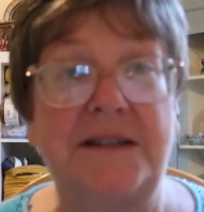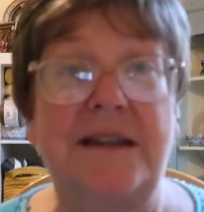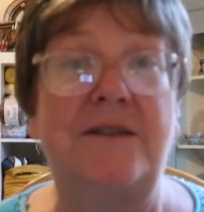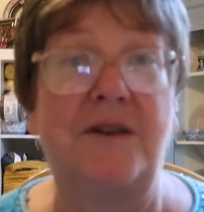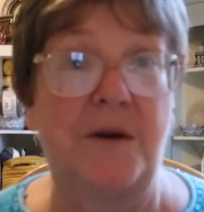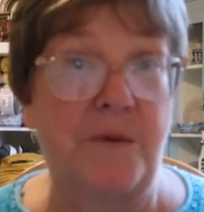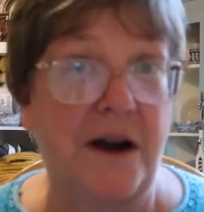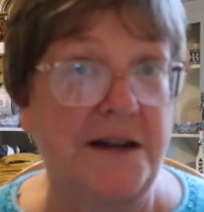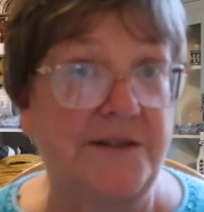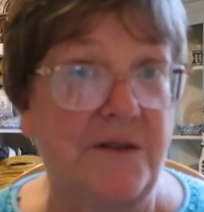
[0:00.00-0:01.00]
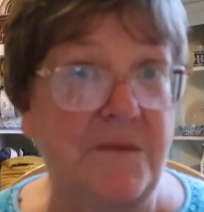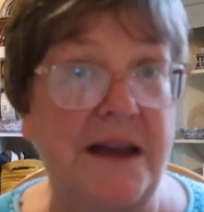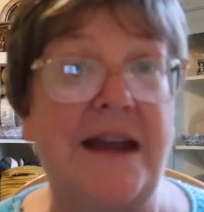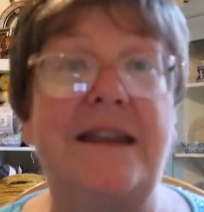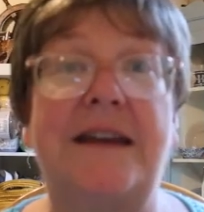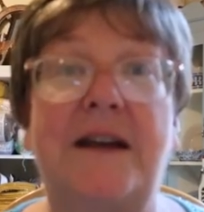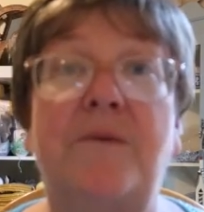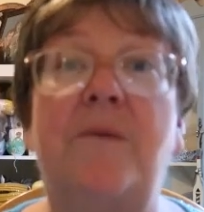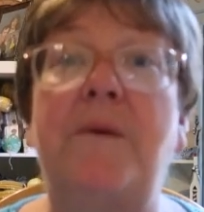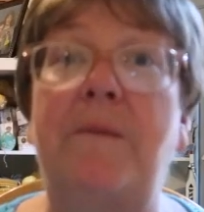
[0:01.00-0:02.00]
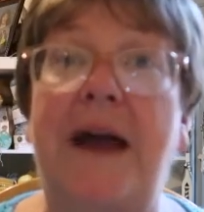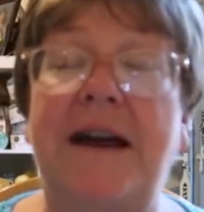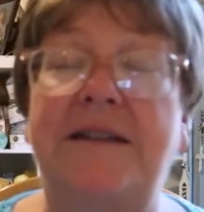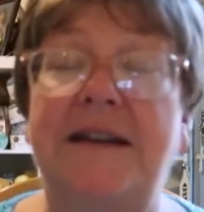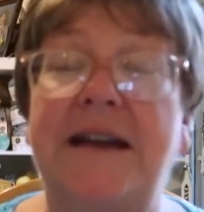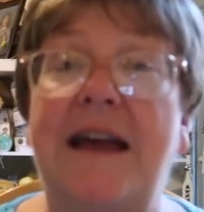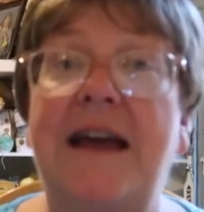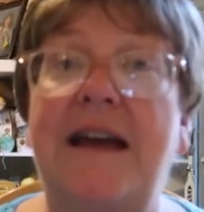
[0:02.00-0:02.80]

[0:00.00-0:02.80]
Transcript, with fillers: they'll get a prize from me, and then I will be passing